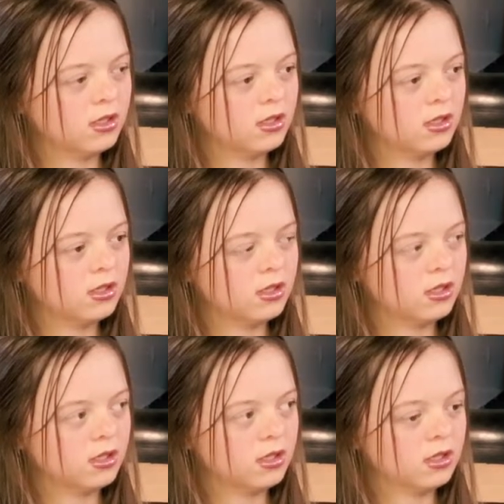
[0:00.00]

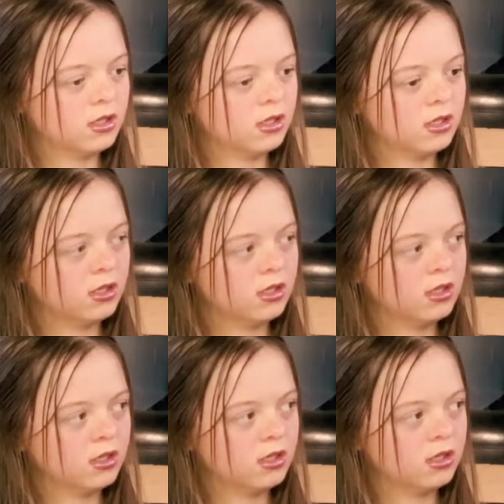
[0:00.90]

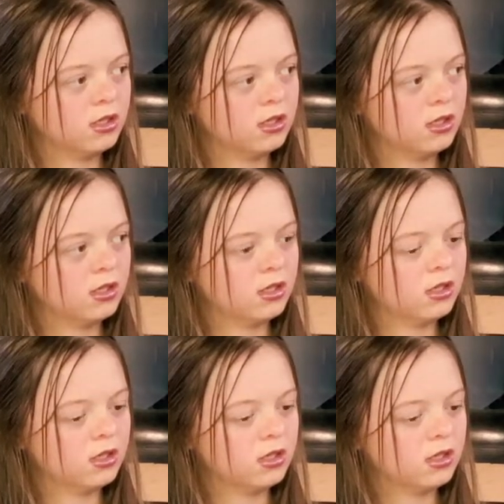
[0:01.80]

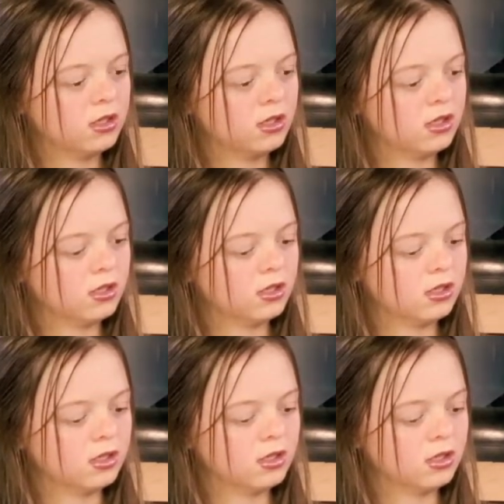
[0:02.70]

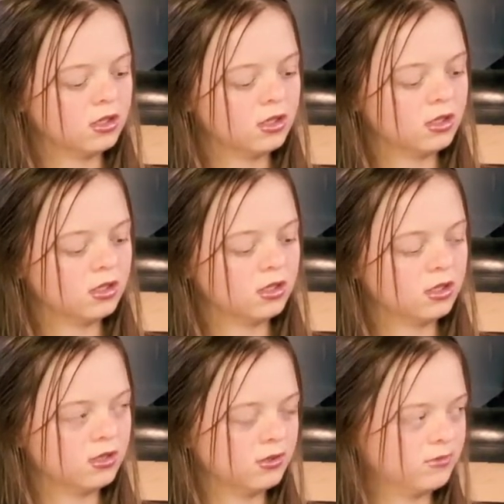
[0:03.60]

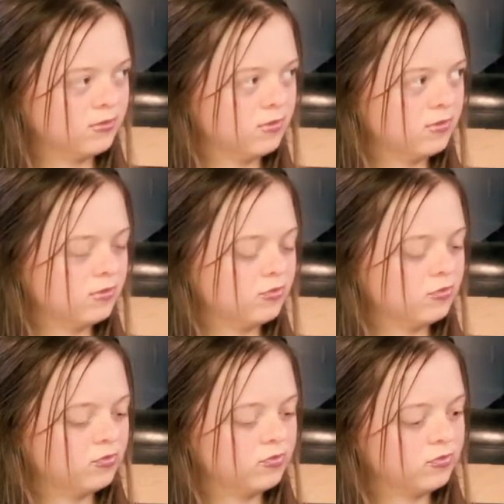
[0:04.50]

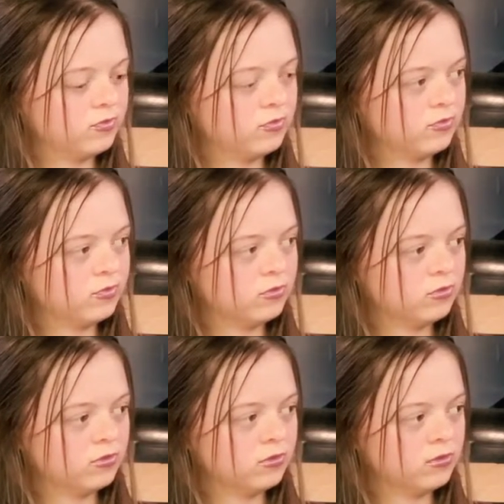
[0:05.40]

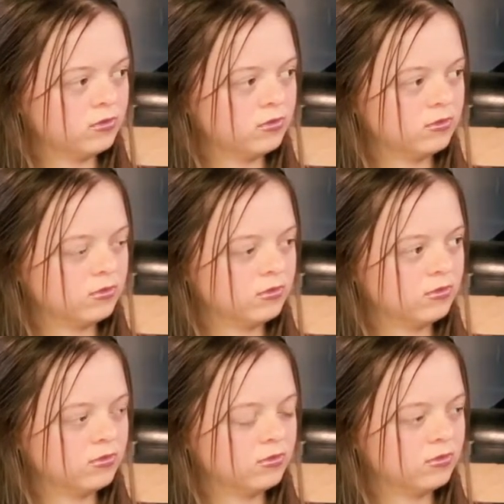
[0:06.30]

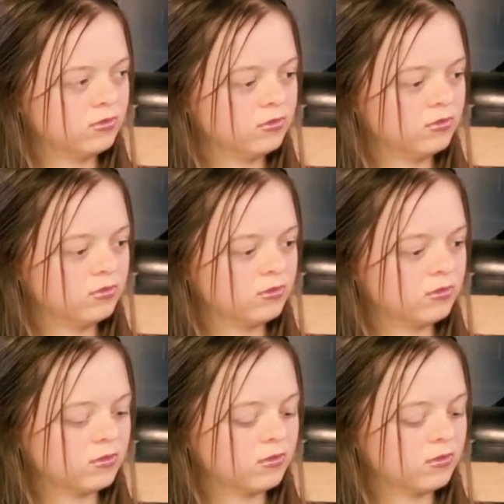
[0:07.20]
No words are spoken by the person on screen.